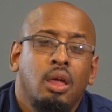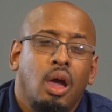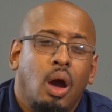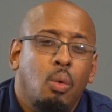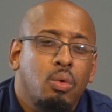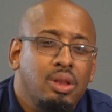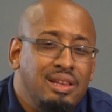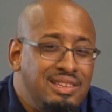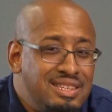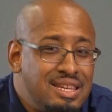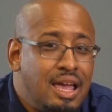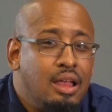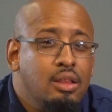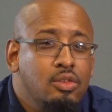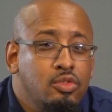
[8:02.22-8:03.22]
I want to
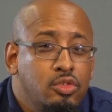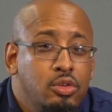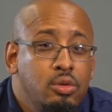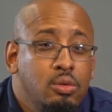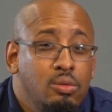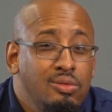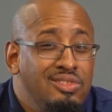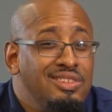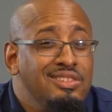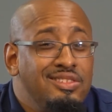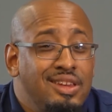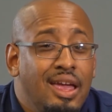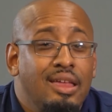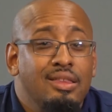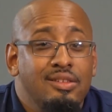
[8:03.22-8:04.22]
challenge you to
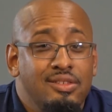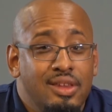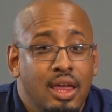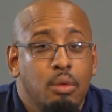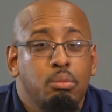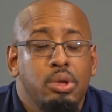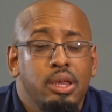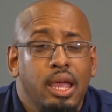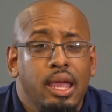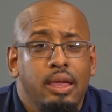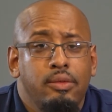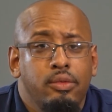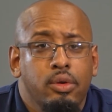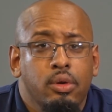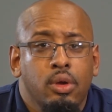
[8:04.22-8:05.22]
challenge that
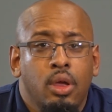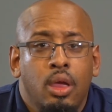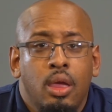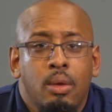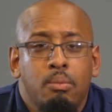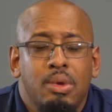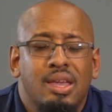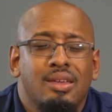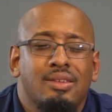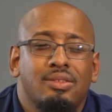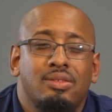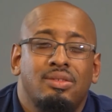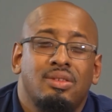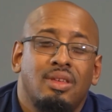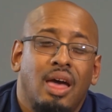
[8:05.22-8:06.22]
behavior,
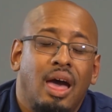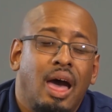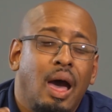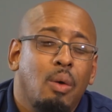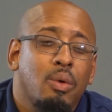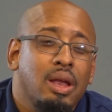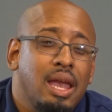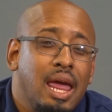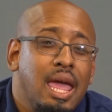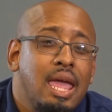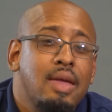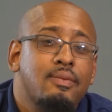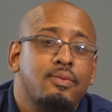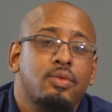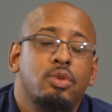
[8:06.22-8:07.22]
because I would
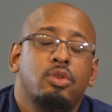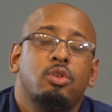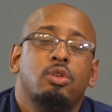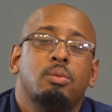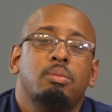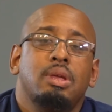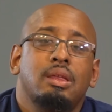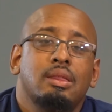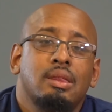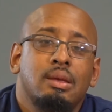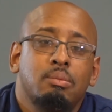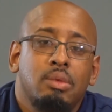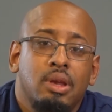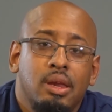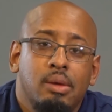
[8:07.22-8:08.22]
hate for you to be
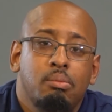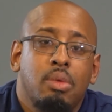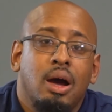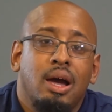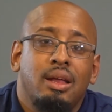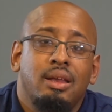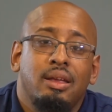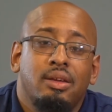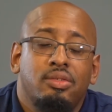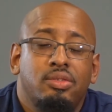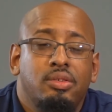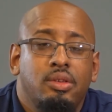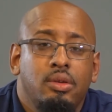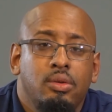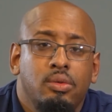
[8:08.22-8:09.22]
limited by an
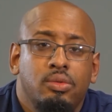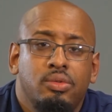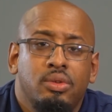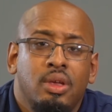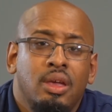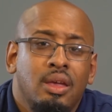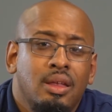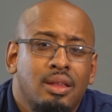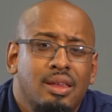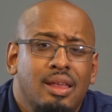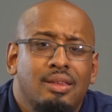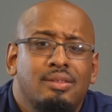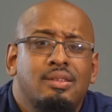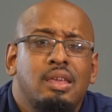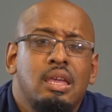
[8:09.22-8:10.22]
excuse
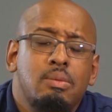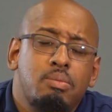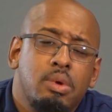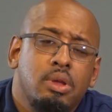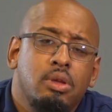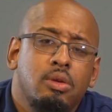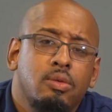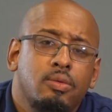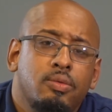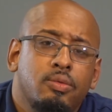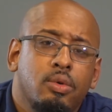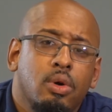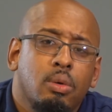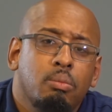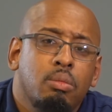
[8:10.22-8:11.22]
that is keeping you
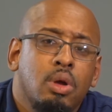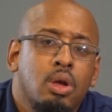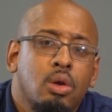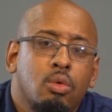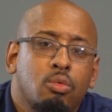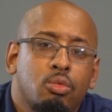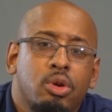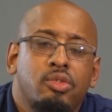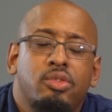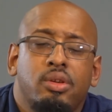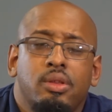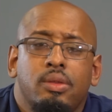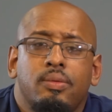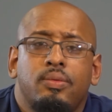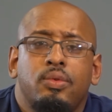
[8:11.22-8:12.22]
from
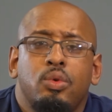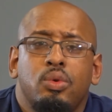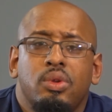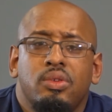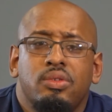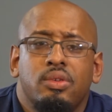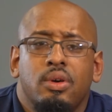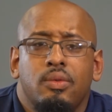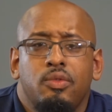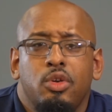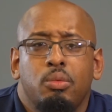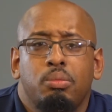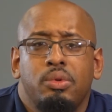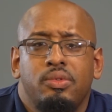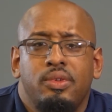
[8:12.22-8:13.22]
reaching the fullness of
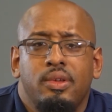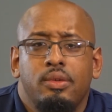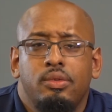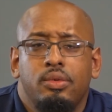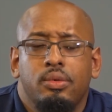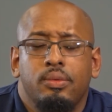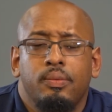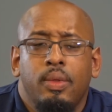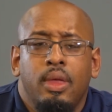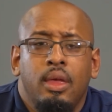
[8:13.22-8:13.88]
your potential.